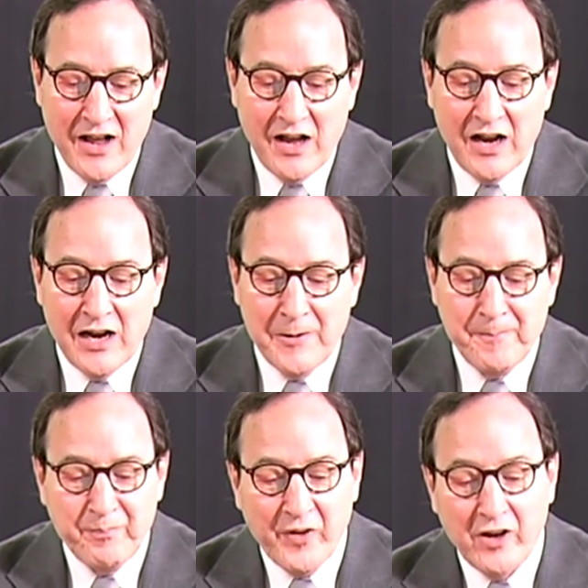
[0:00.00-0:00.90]
I
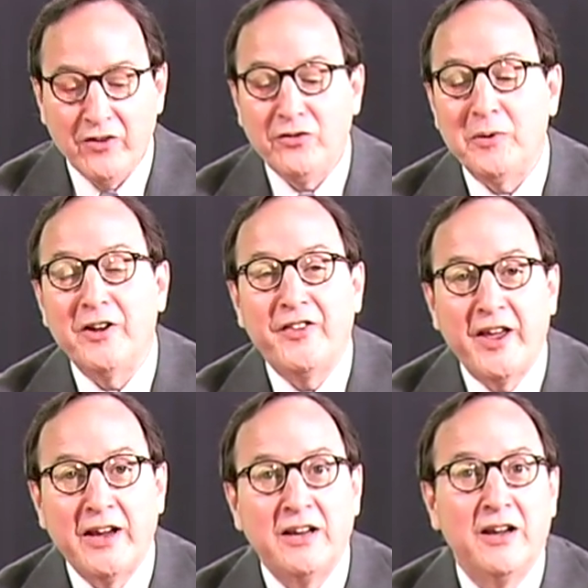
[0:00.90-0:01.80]
also want to
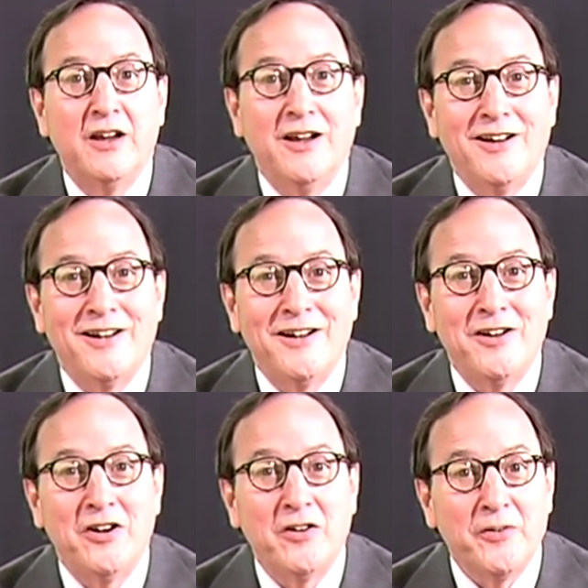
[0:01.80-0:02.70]
thank
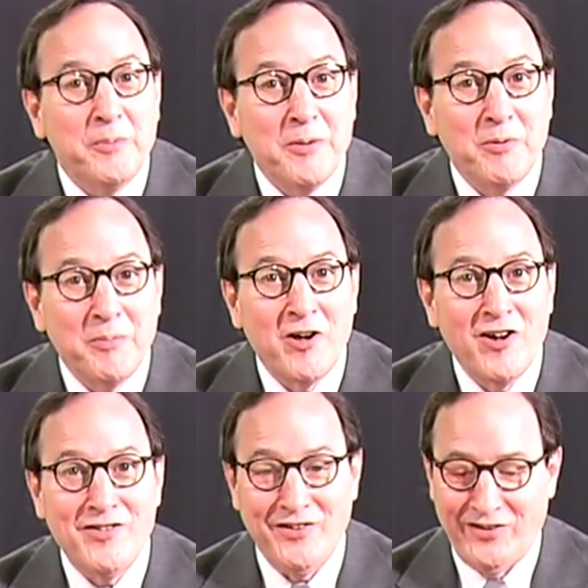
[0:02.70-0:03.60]
all the people
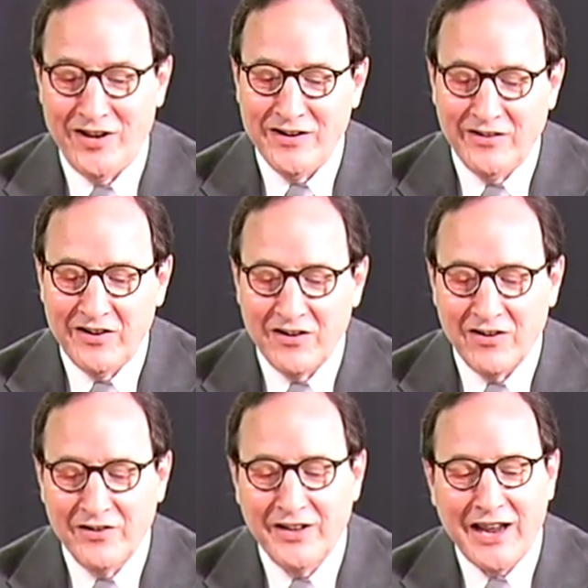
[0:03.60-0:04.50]
behind the scenes here
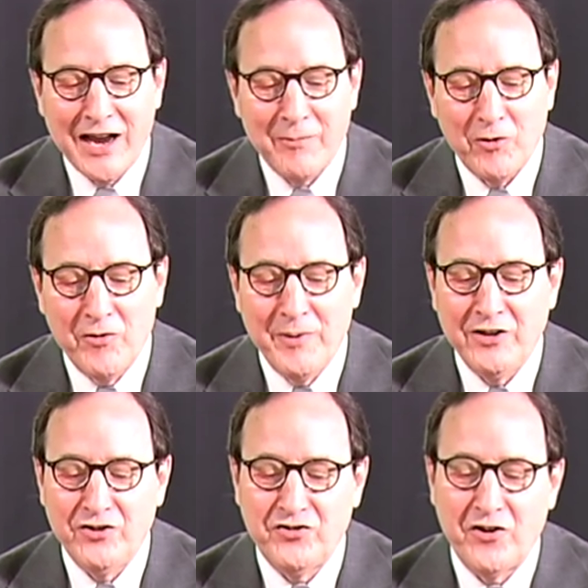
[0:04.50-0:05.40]
and the camera who made
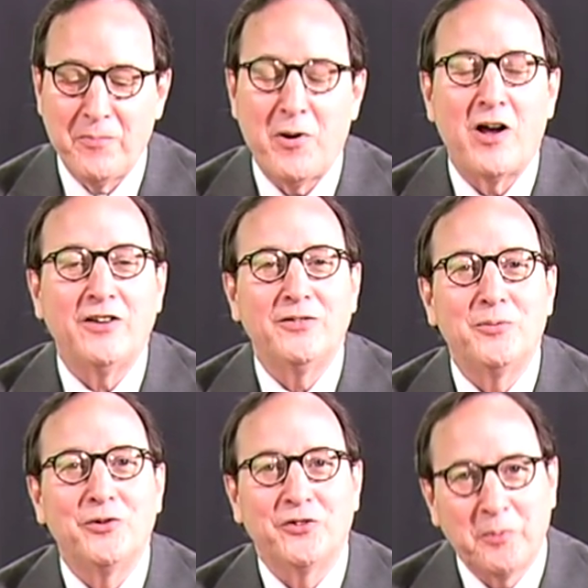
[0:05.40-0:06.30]
this show
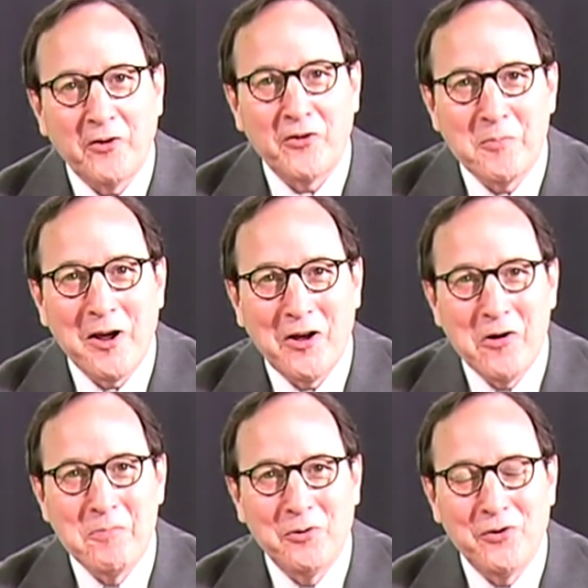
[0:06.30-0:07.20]
possible, especially my
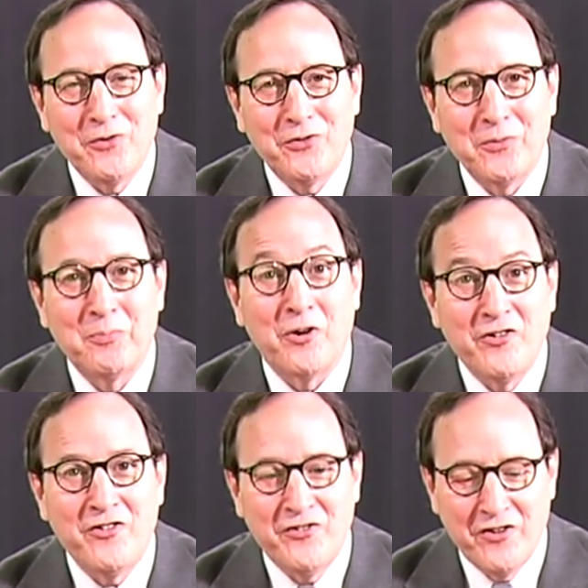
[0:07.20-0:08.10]
co-producer,
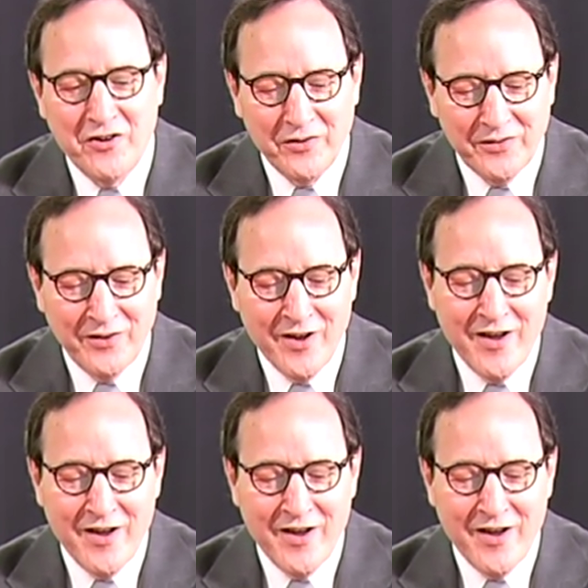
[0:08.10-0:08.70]
Bridget Shields.